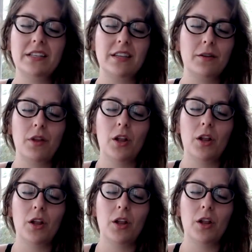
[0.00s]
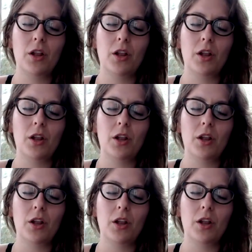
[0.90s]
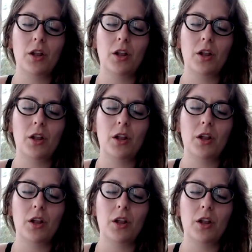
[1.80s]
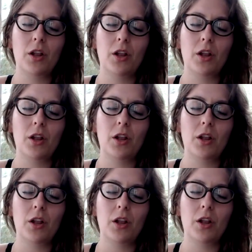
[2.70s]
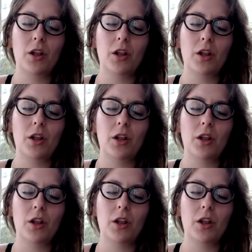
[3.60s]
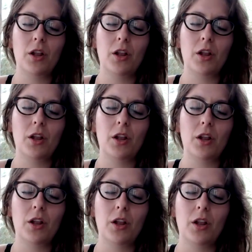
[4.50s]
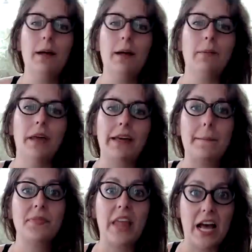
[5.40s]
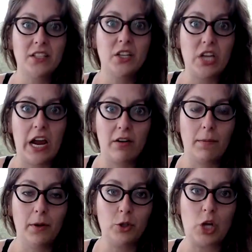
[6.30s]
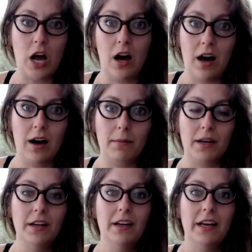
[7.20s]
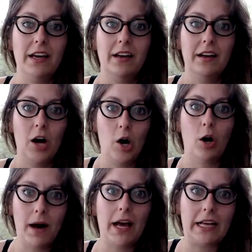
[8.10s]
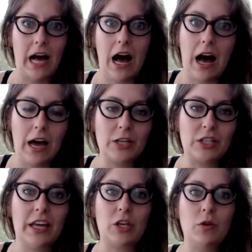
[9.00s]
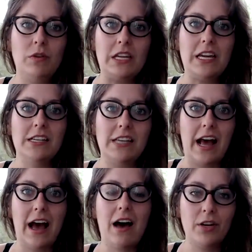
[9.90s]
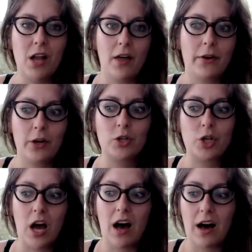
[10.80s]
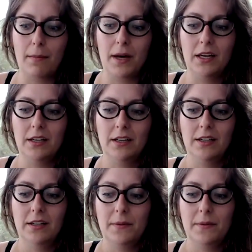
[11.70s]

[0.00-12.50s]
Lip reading: funny is that a lot of my students want to be when they grow up. They're like, I want to be a YouTuber. And I'm like, that's a terrible job. Oh my gosh. Like, you need to have another job. And I